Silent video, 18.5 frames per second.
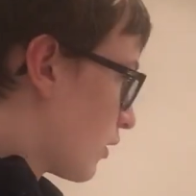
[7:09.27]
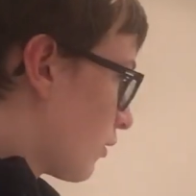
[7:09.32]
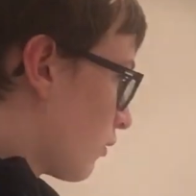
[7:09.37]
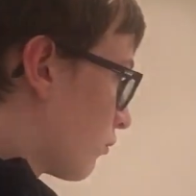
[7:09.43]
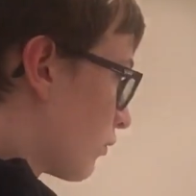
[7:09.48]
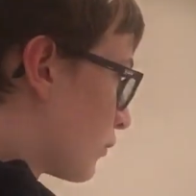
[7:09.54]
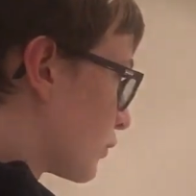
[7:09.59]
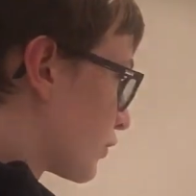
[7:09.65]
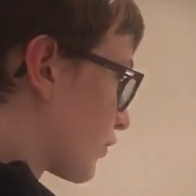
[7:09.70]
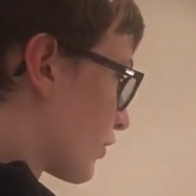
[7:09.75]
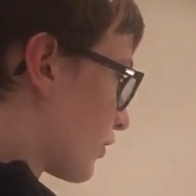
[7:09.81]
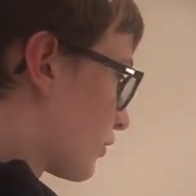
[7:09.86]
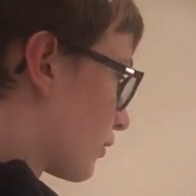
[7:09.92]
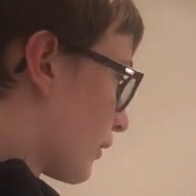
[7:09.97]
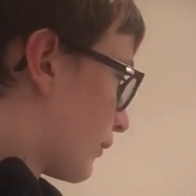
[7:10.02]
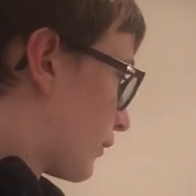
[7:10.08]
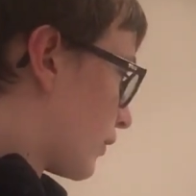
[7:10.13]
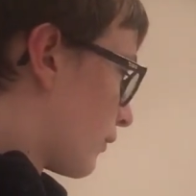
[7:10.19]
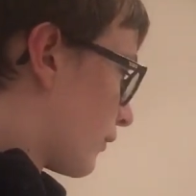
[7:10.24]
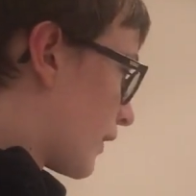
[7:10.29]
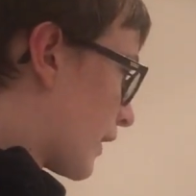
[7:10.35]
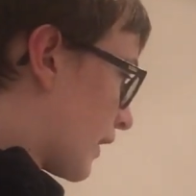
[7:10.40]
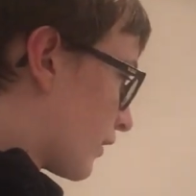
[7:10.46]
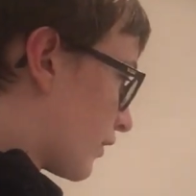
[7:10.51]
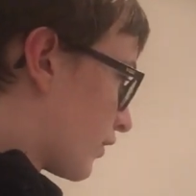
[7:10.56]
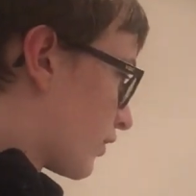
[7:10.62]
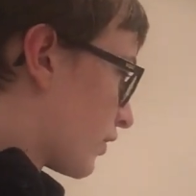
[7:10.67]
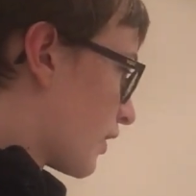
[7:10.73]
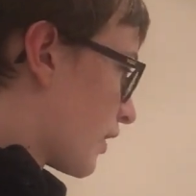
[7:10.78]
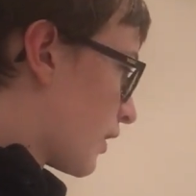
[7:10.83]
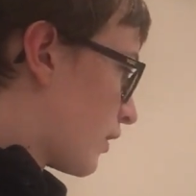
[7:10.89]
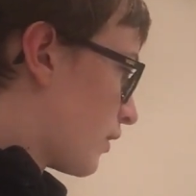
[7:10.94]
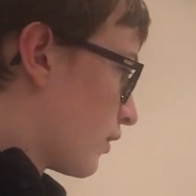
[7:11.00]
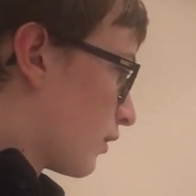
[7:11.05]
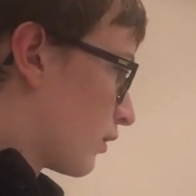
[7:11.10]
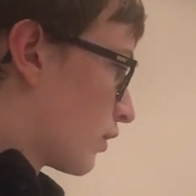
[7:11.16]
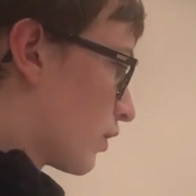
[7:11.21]
Well, what's the derivative of that? Sine,
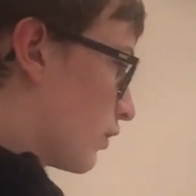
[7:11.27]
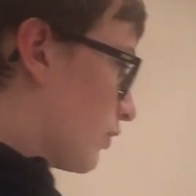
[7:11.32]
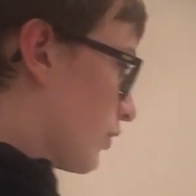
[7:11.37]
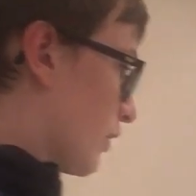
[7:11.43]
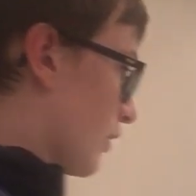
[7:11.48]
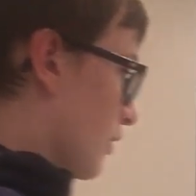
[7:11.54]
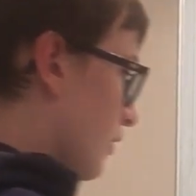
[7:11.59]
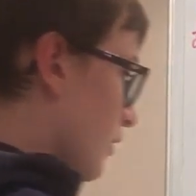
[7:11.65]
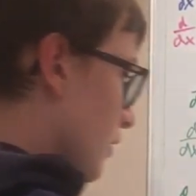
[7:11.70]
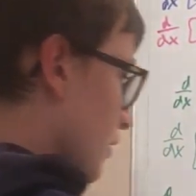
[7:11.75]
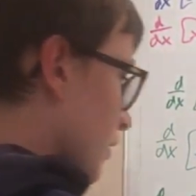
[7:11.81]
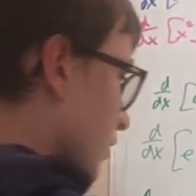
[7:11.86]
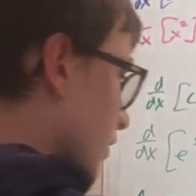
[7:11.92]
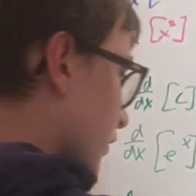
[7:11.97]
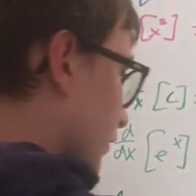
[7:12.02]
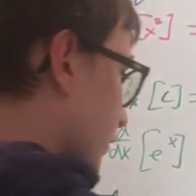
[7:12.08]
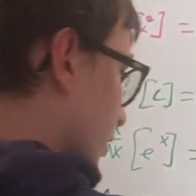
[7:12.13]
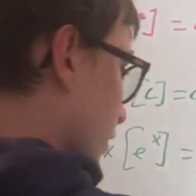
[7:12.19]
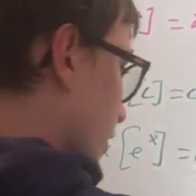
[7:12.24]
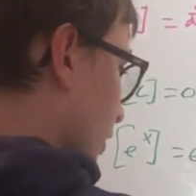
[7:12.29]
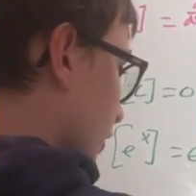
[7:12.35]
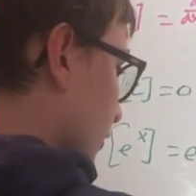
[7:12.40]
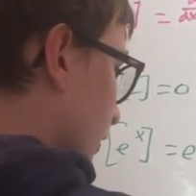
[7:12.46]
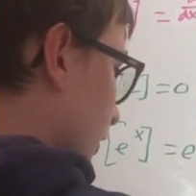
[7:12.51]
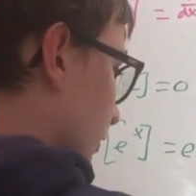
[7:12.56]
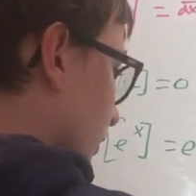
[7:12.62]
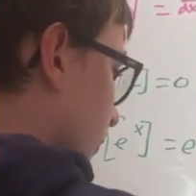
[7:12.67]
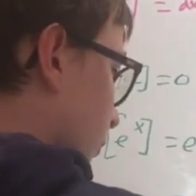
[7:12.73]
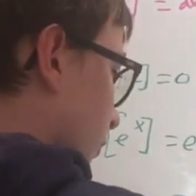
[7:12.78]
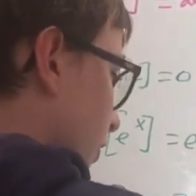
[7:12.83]
cosine. So cosine times